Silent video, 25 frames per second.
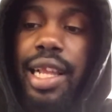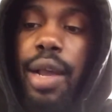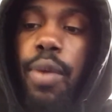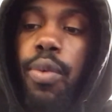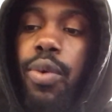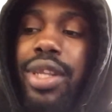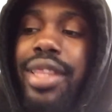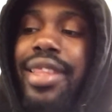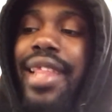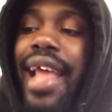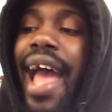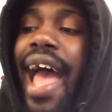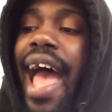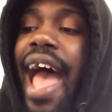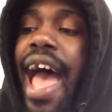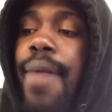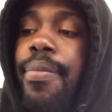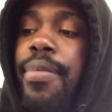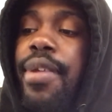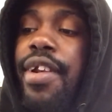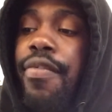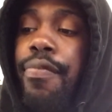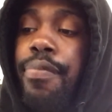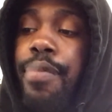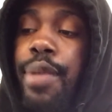I want the
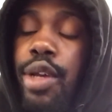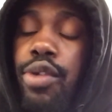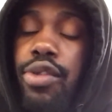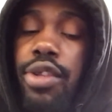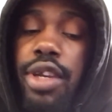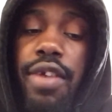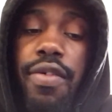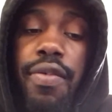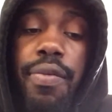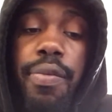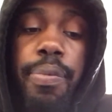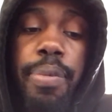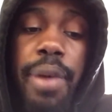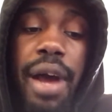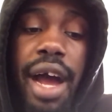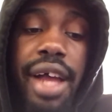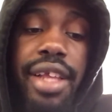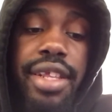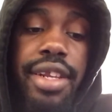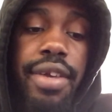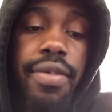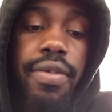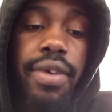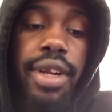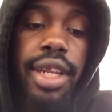habit of building a
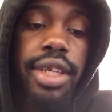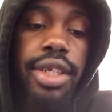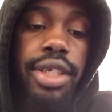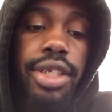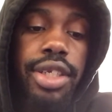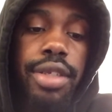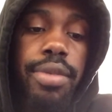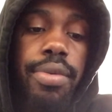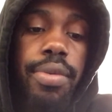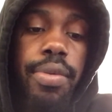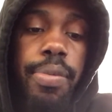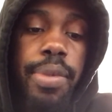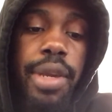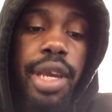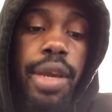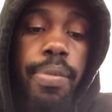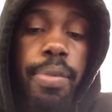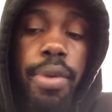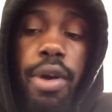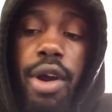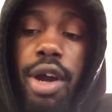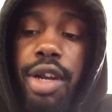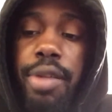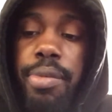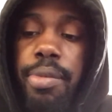positive relationship to be a
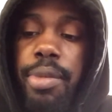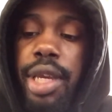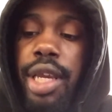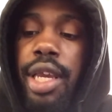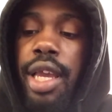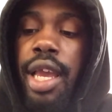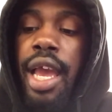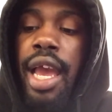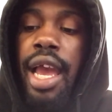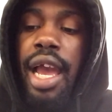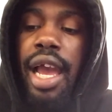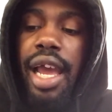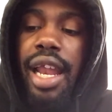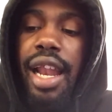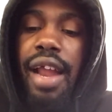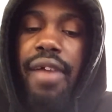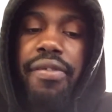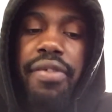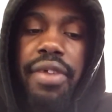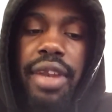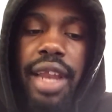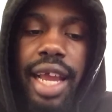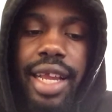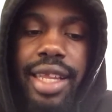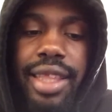part of me. And I
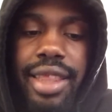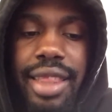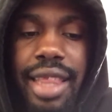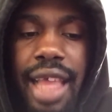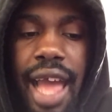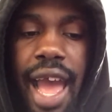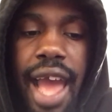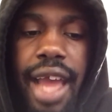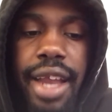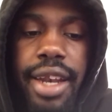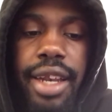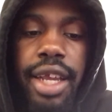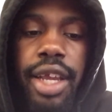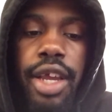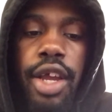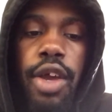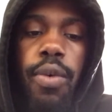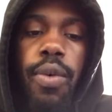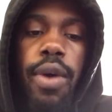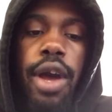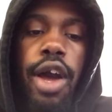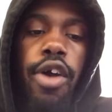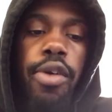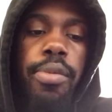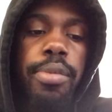feel like that
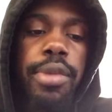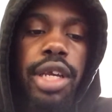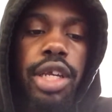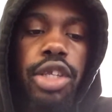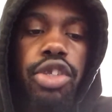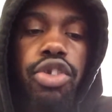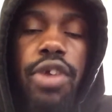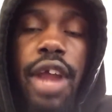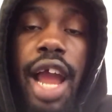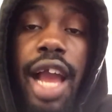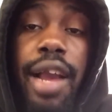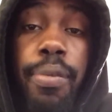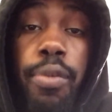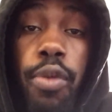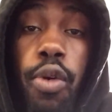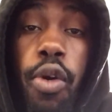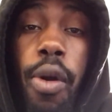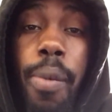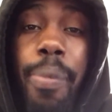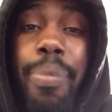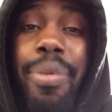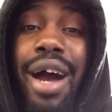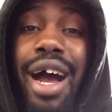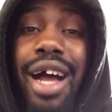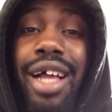will help me attract
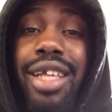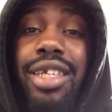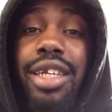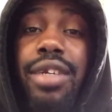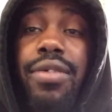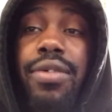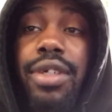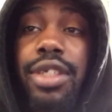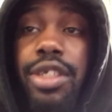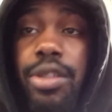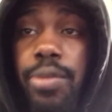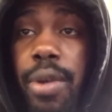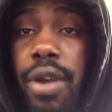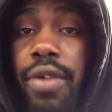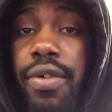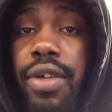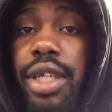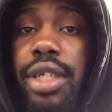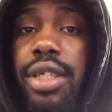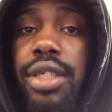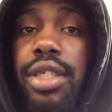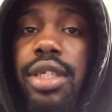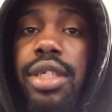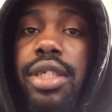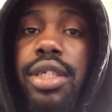more positive
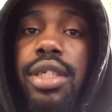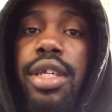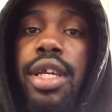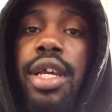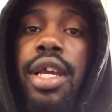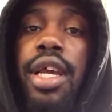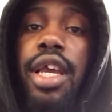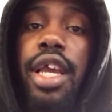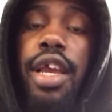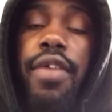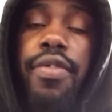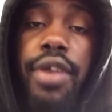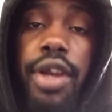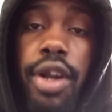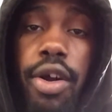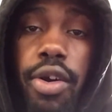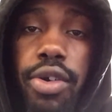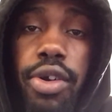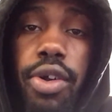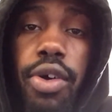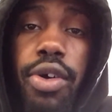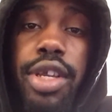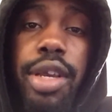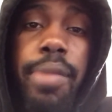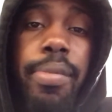experiences. If you
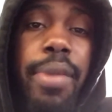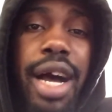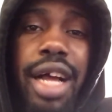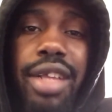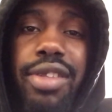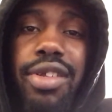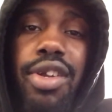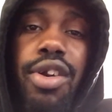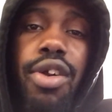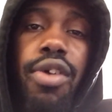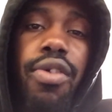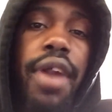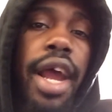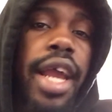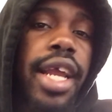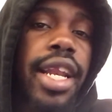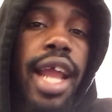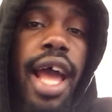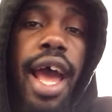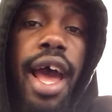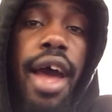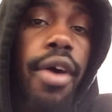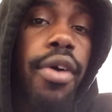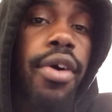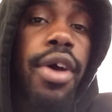don't know, you're about to know right
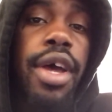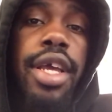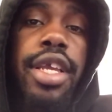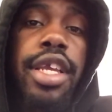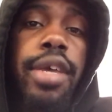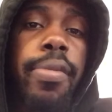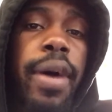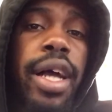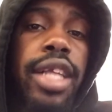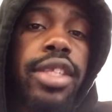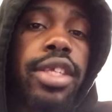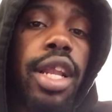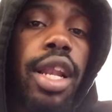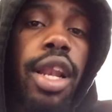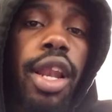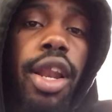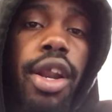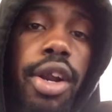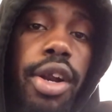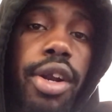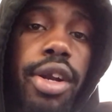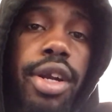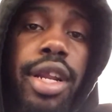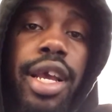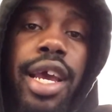now. You're about to
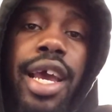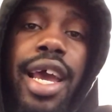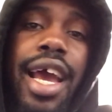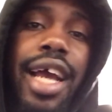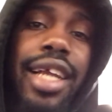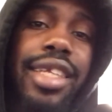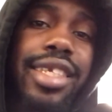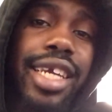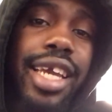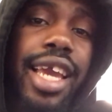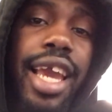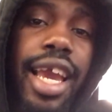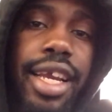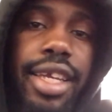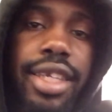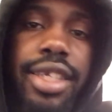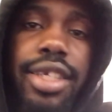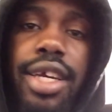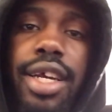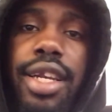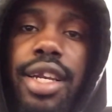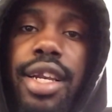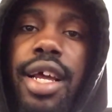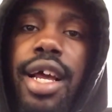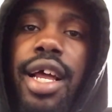learn.
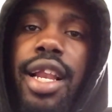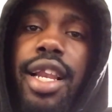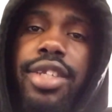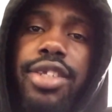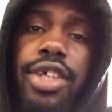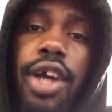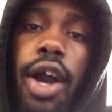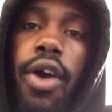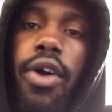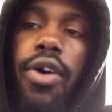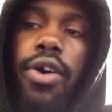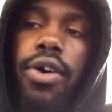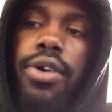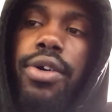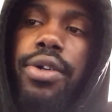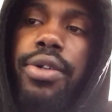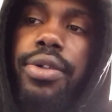Education. Let's go.